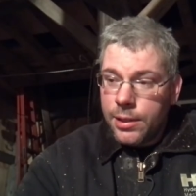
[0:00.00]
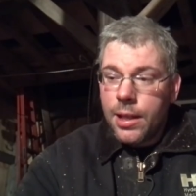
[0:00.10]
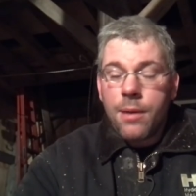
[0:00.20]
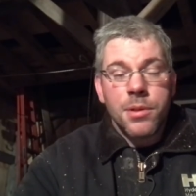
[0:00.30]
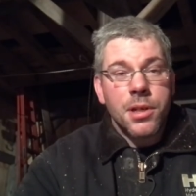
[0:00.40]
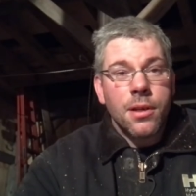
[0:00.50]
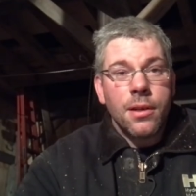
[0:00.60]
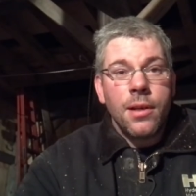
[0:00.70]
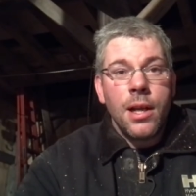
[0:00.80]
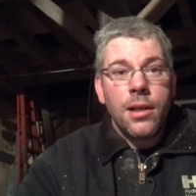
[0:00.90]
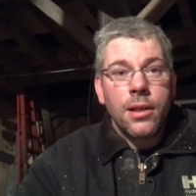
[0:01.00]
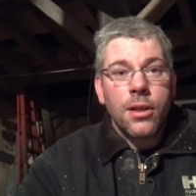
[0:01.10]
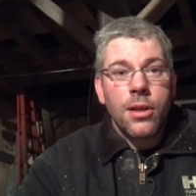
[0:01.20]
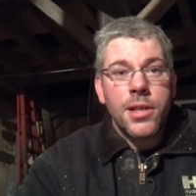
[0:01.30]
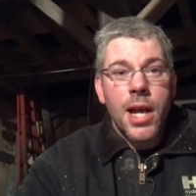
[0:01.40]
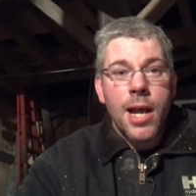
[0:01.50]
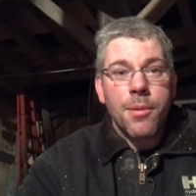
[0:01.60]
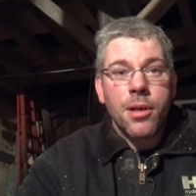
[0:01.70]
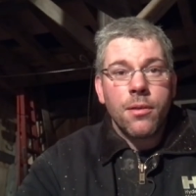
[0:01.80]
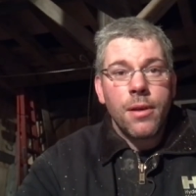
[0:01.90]
that was a good, good time,
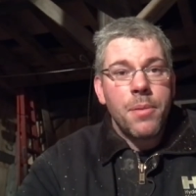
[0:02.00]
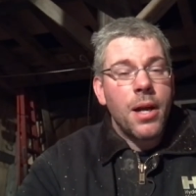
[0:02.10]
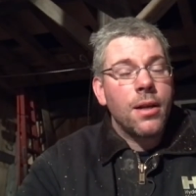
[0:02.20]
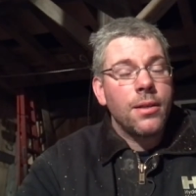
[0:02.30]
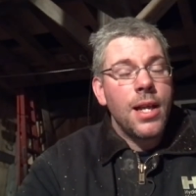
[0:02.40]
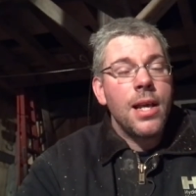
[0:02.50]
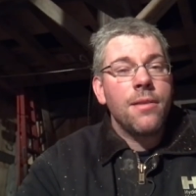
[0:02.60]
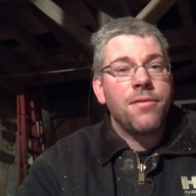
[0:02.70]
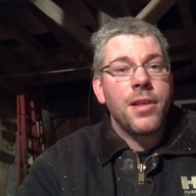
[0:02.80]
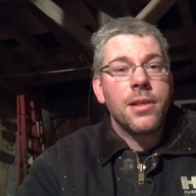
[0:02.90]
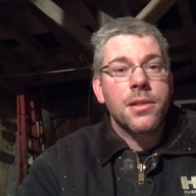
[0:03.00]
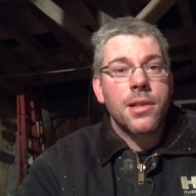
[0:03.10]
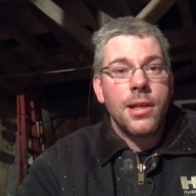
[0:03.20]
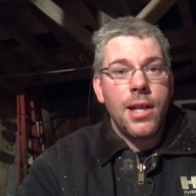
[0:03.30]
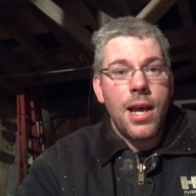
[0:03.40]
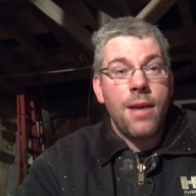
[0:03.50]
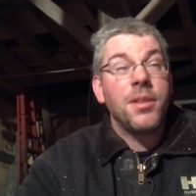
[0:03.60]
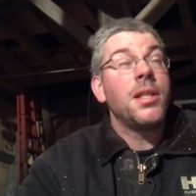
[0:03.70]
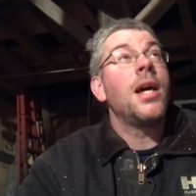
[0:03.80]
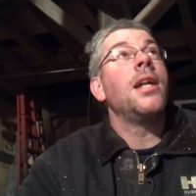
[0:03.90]
a good repair, and it feels good to have
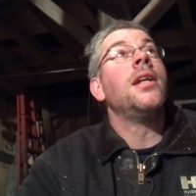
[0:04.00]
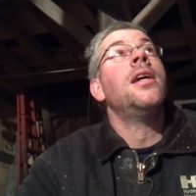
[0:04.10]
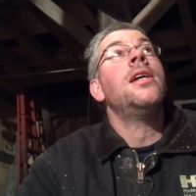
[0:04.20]
it done.